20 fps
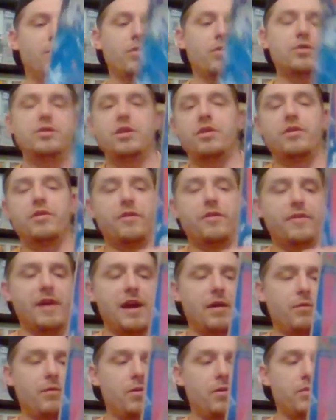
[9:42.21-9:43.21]
more so than
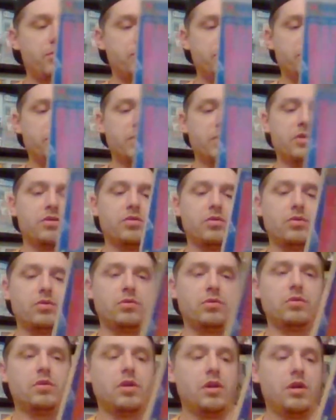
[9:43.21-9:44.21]
that, what was really
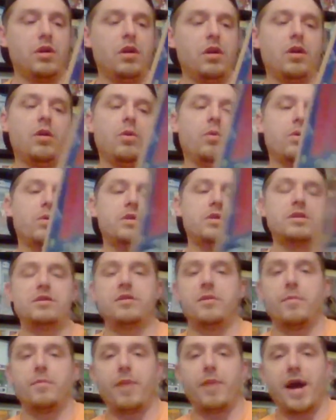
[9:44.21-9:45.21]
cool
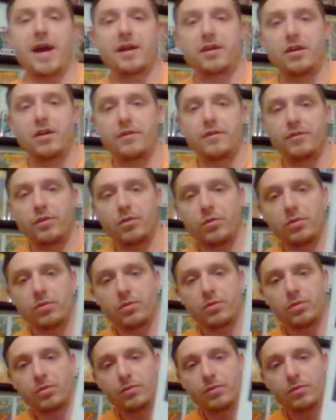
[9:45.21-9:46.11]
was the back cover.